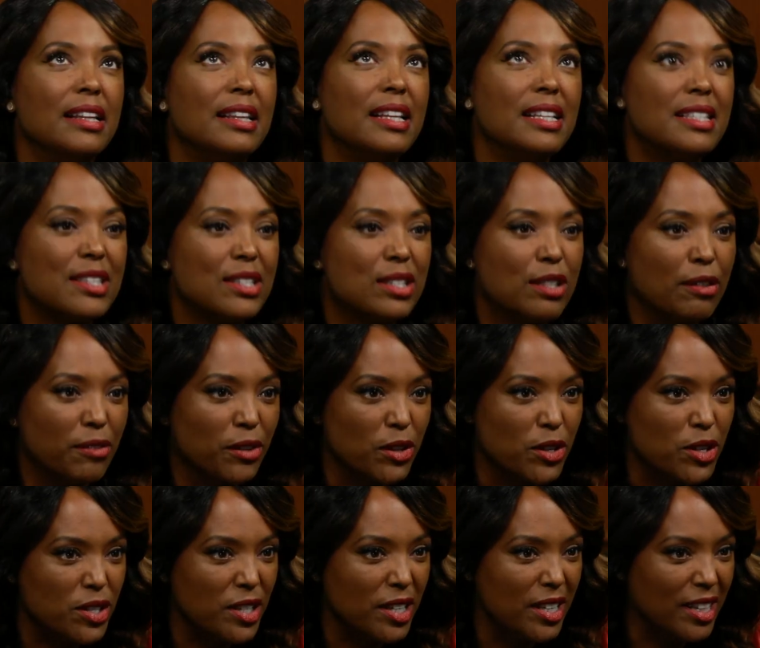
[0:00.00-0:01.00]
This is the
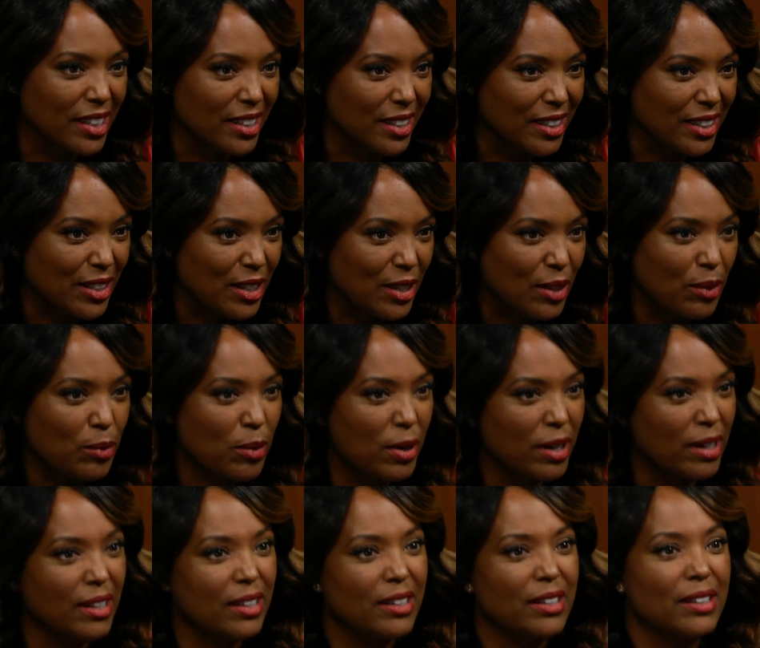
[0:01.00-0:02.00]
first year
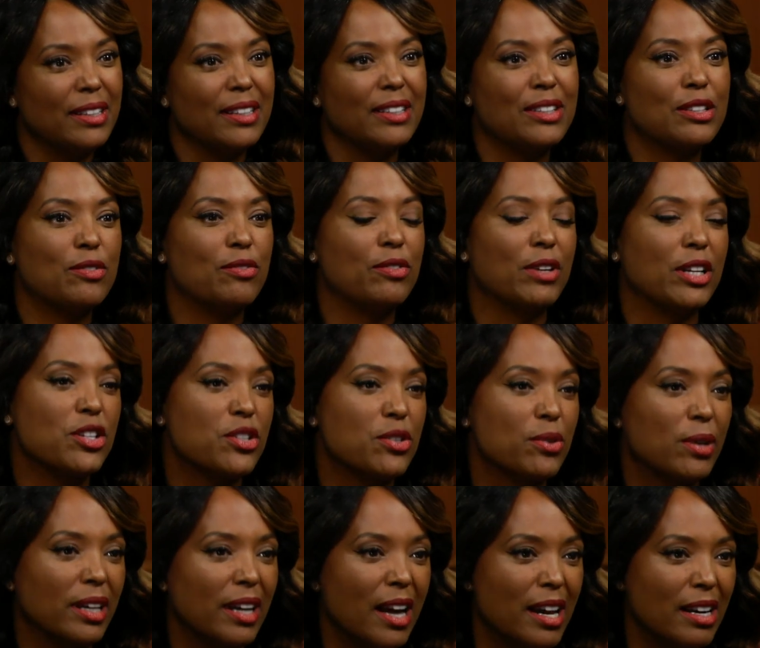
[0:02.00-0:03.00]
where it's
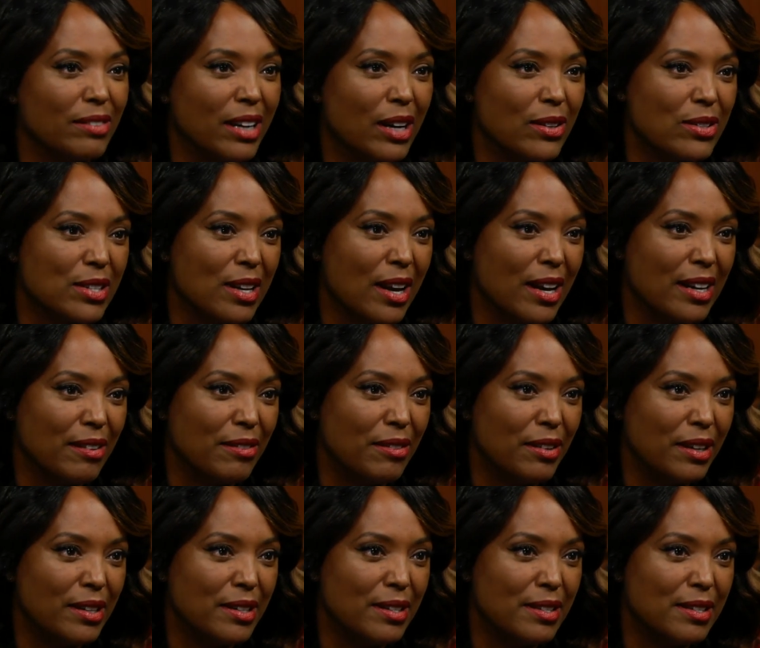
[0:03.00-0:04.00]
venturing kind of outside of
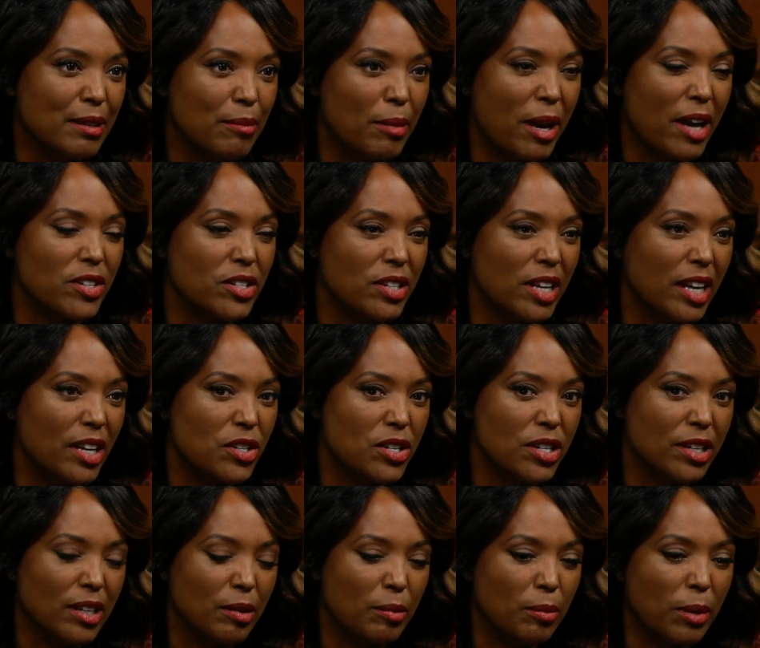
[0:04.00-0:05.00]
his
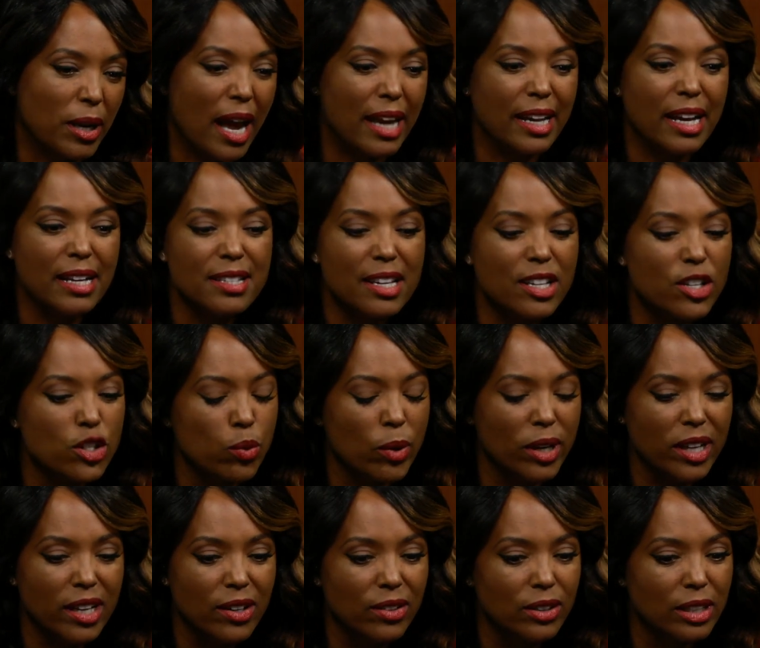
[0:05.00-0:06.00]
imagination. But I guess I just
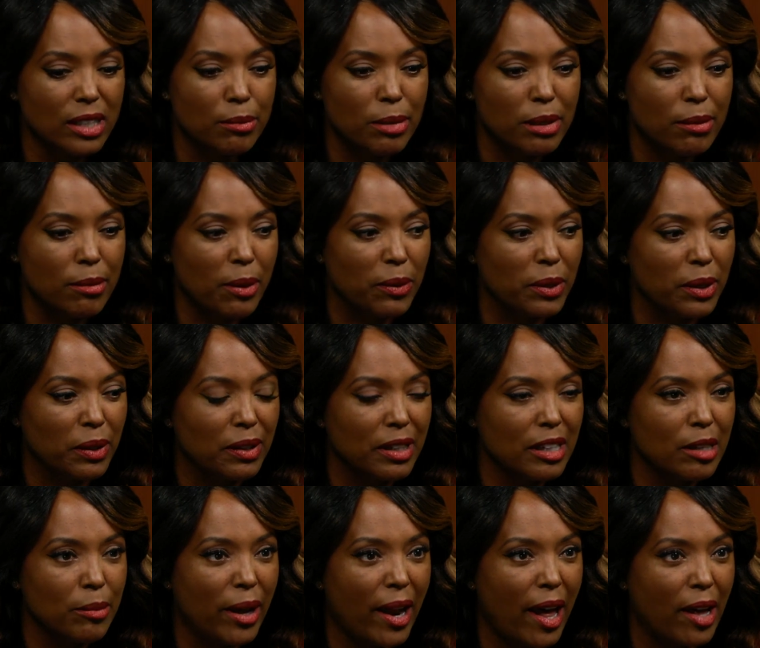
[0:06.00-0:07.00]
want to hear a little bit about what you
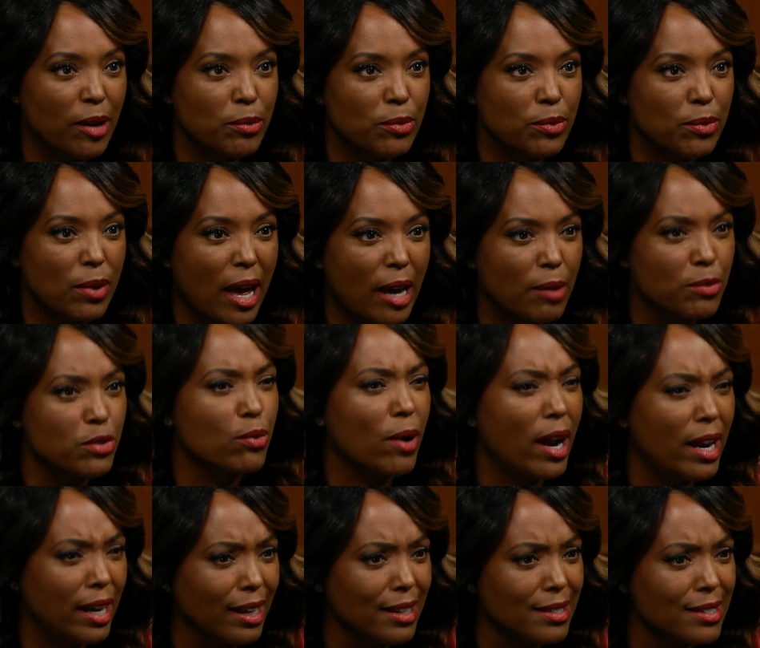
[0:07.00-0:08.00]
think about Adam Adam's
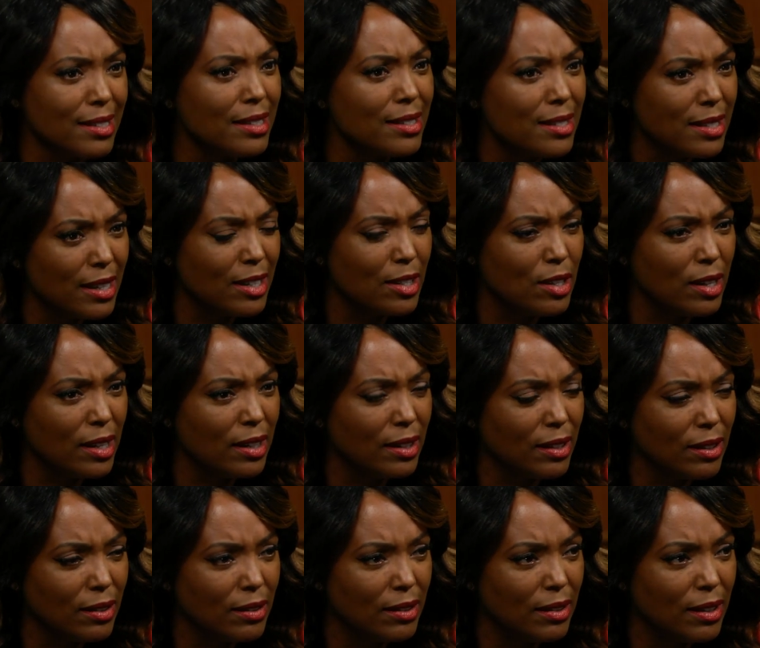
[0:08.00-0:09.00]
writing because it is it, it
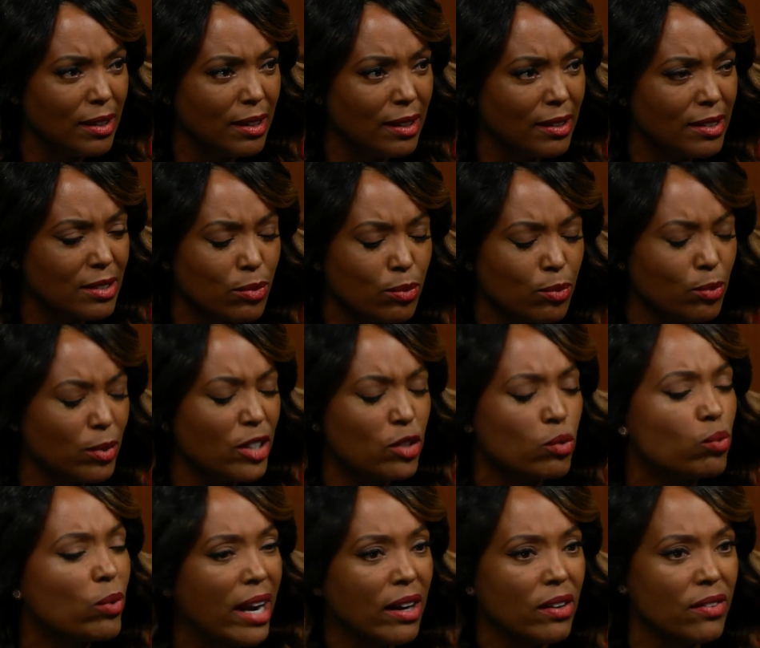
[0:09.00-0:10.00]
it's it's
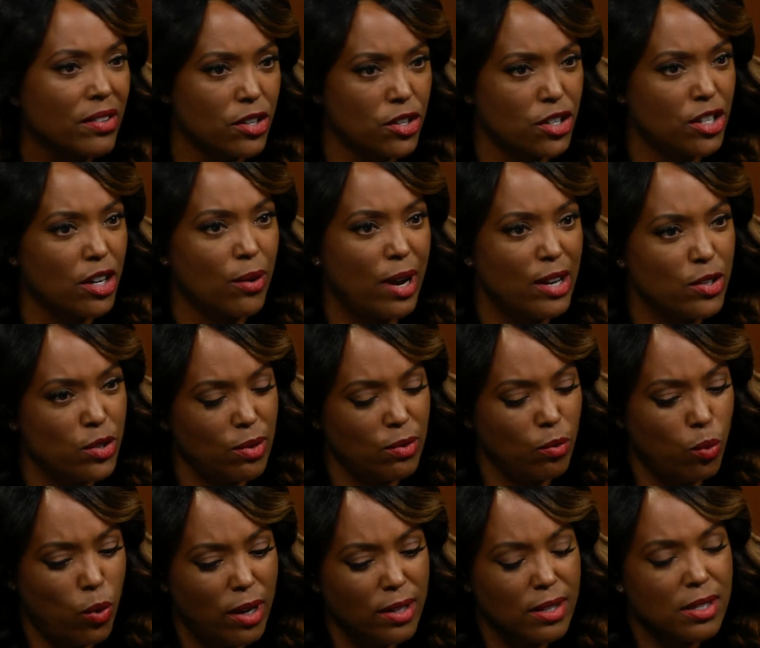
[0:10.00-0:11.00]
rare that a show has
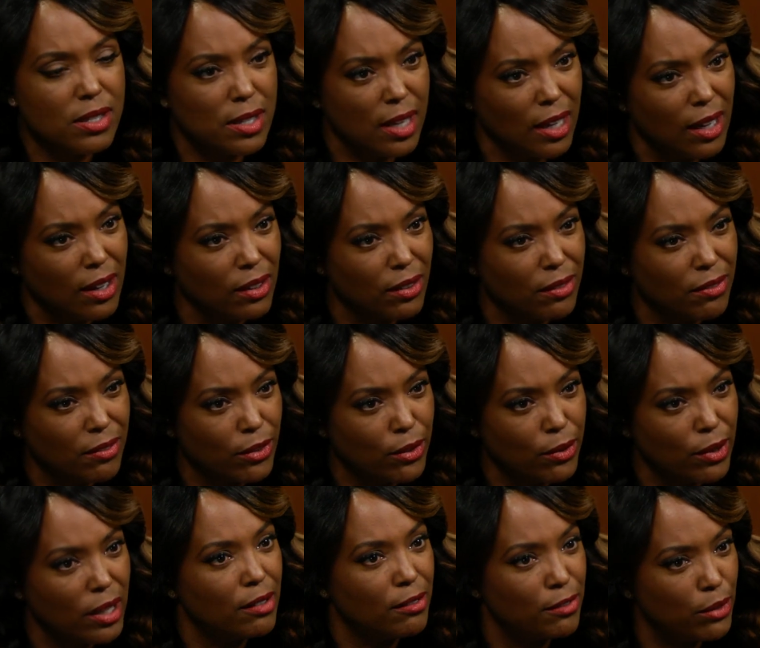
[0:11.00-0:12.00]
one singular
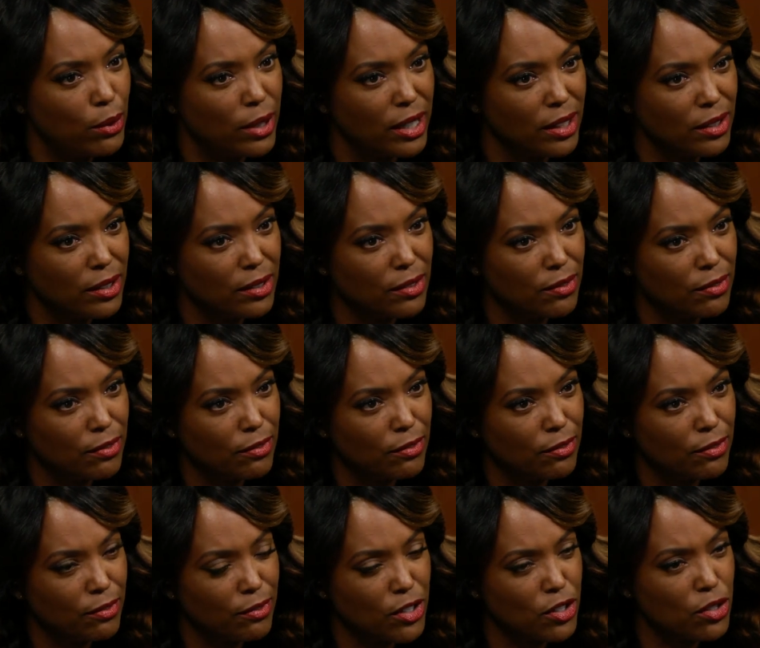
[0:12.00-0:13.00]
creative voice
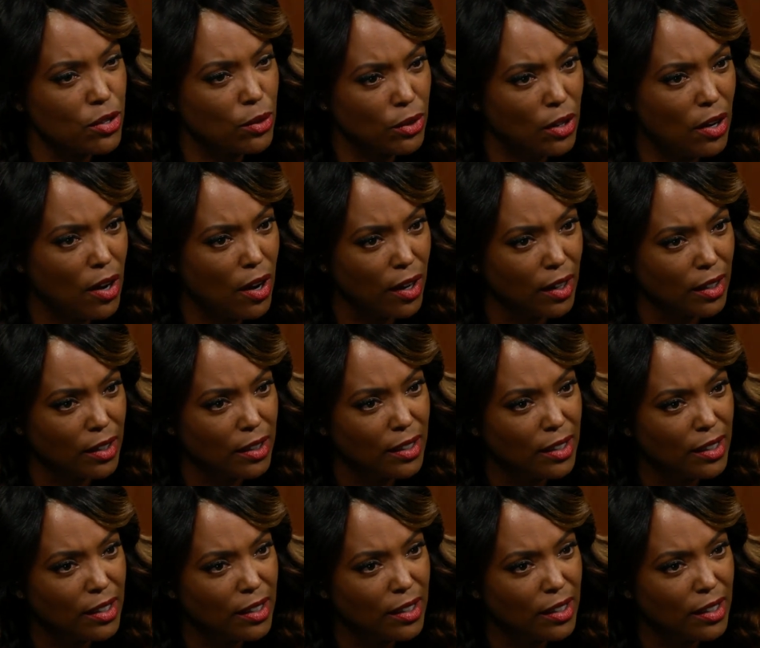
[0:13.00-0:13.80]
for so long.